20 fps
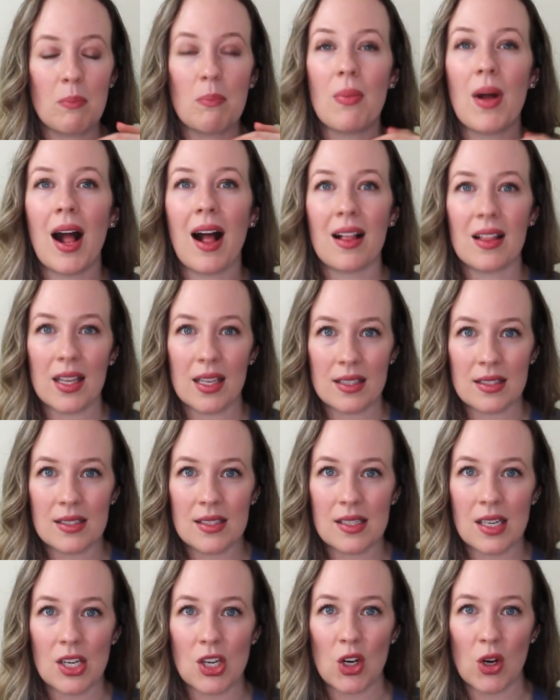
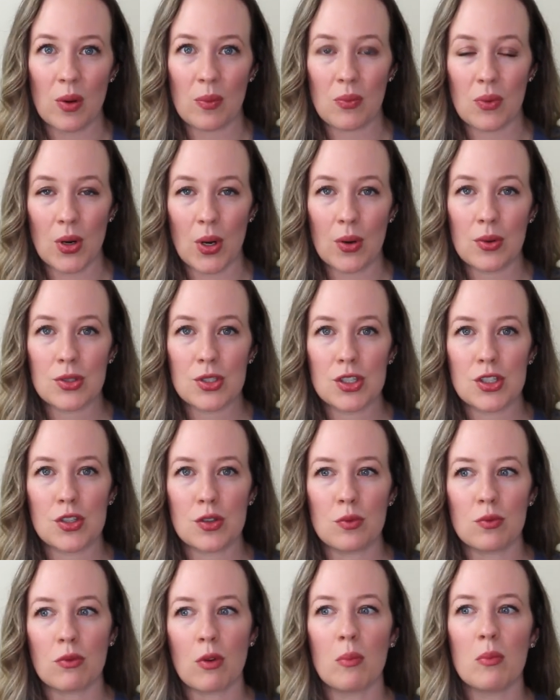balanced in your approach
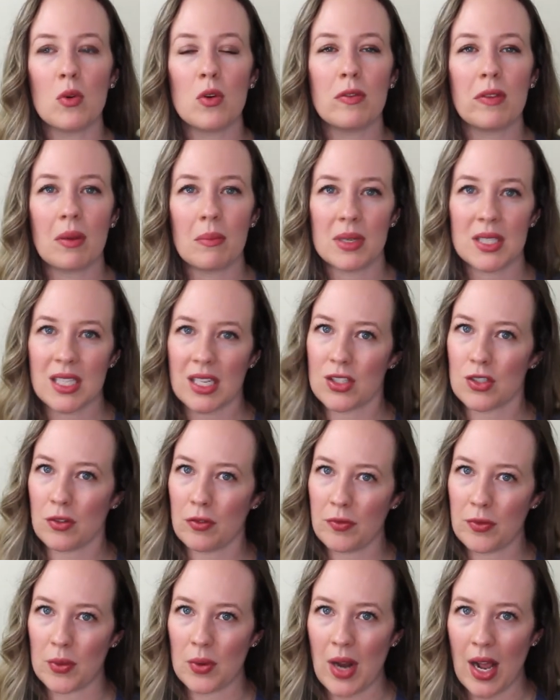to removing potential
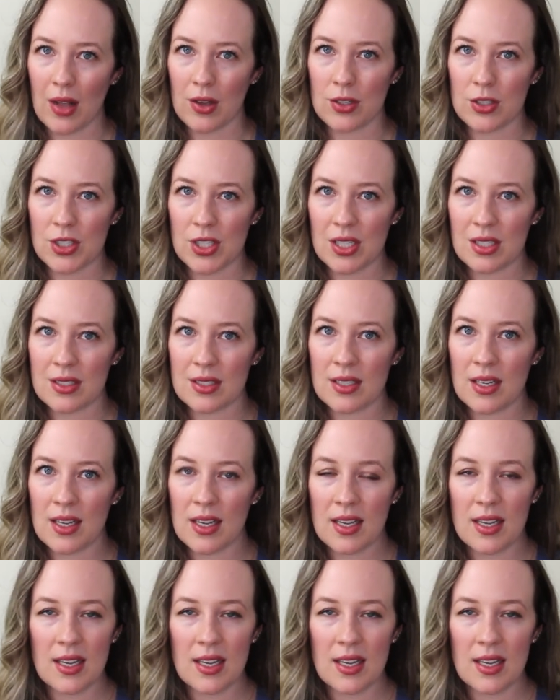food allergies.